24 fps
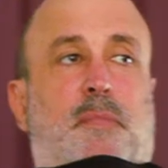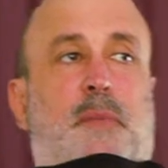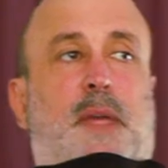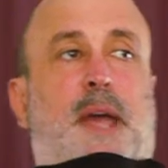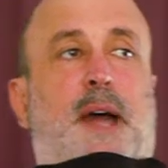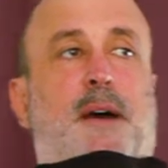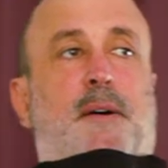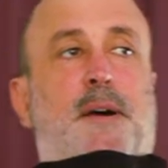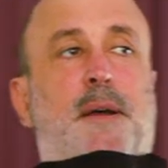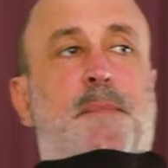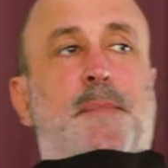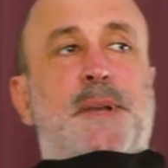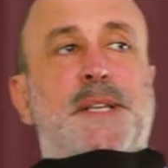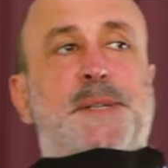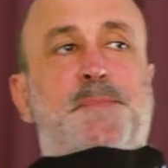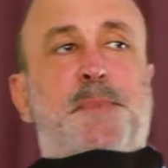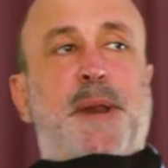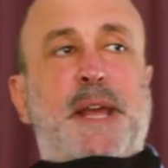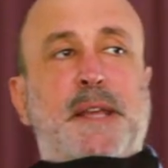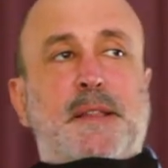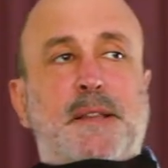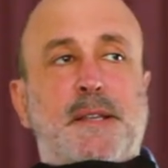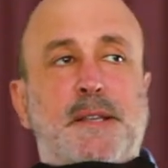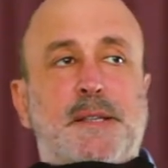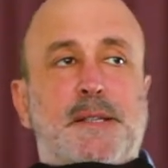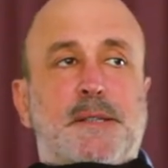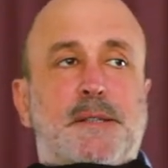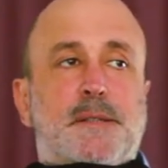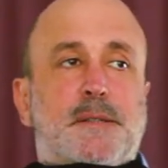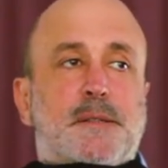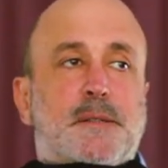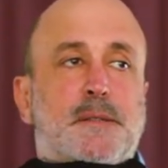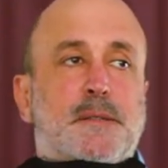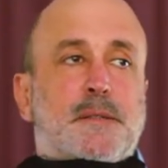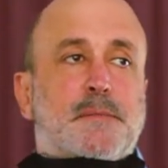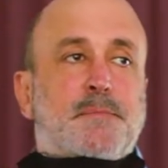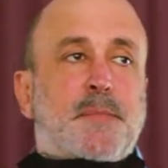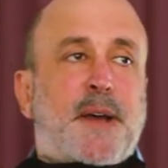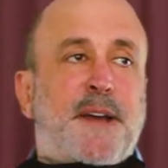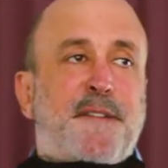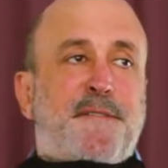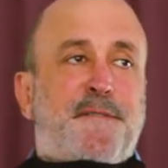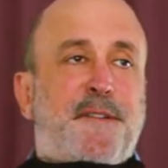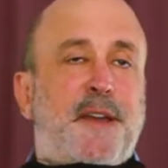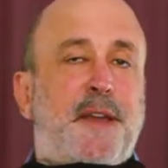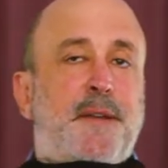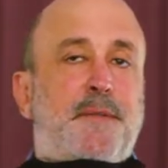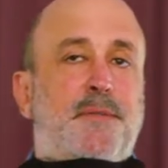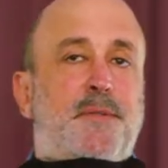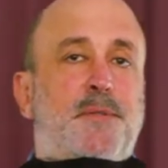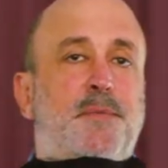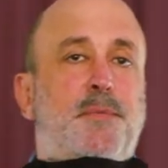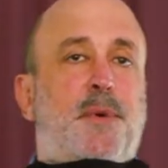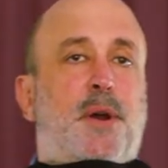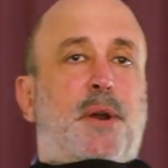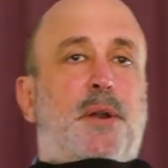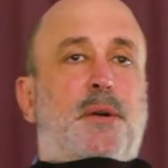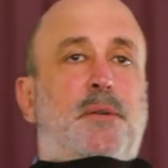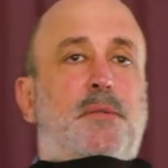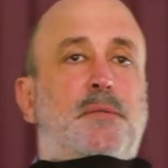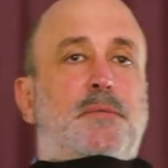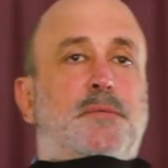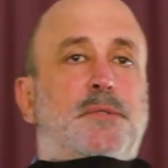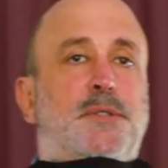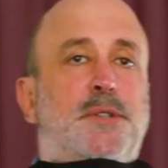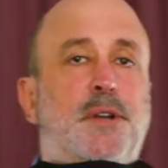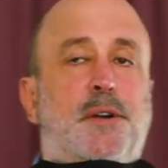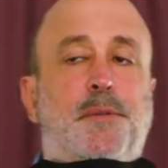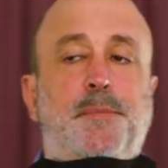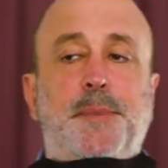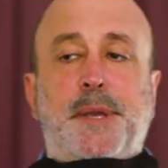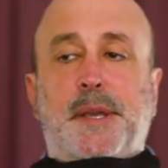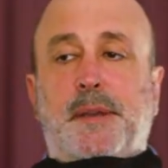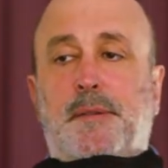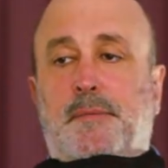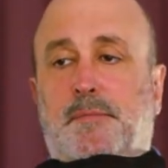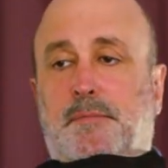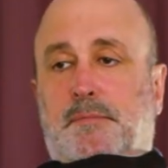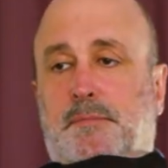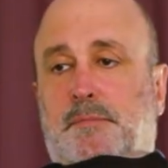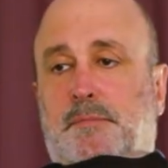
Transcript: how I must practice my faith tomorrow, show me.